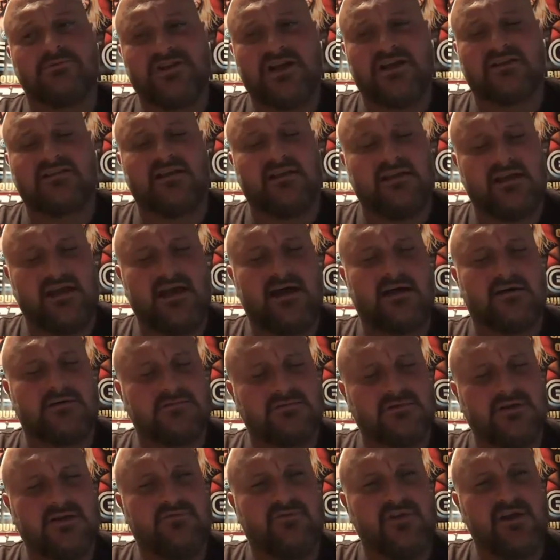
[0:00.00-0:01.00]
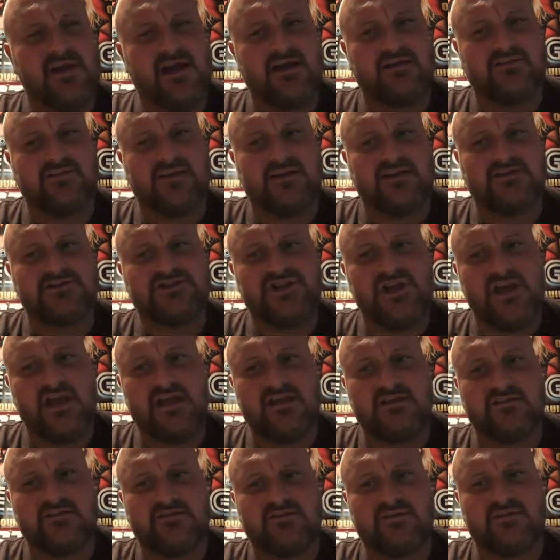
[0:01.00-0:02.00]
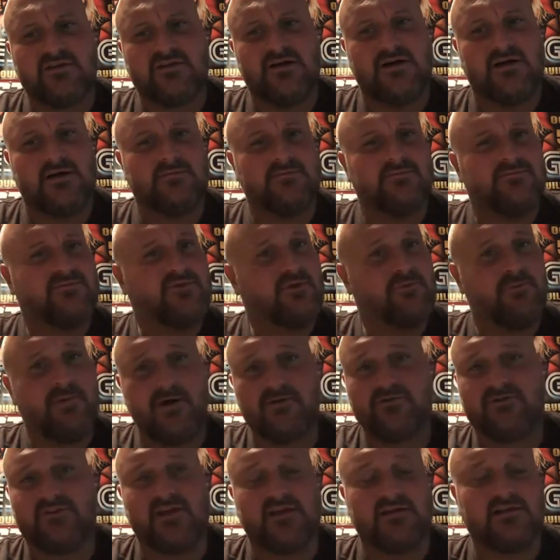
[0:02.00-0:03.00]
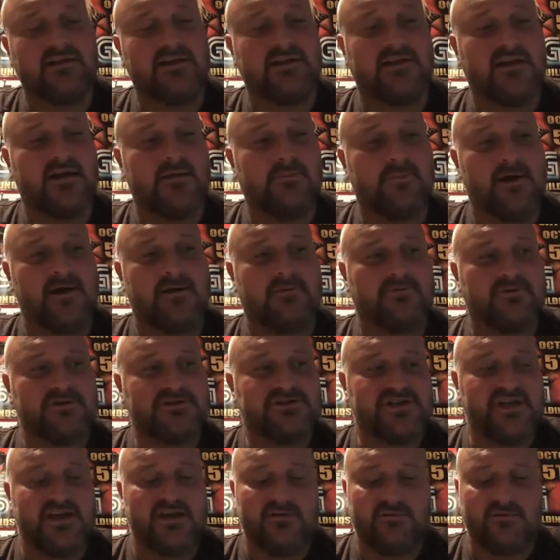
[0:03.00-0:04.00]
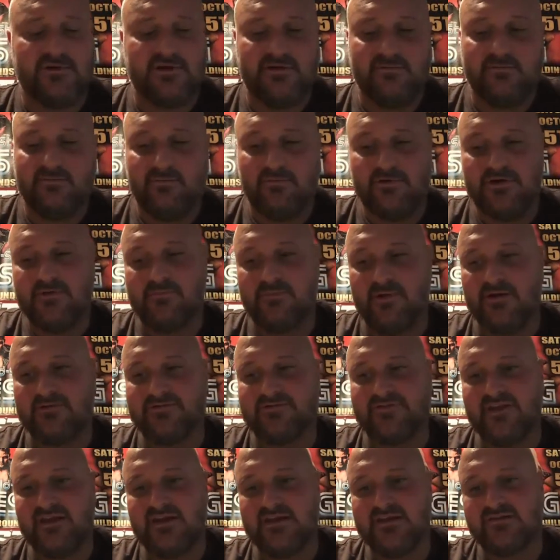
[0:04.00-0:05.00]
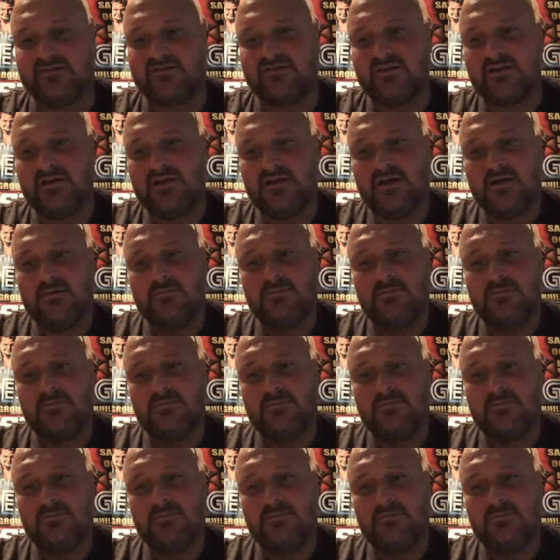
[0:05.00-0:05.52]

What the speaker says: Check that out if you guys get a chance. If you'll post that link up, I'd appreciate it when you post this.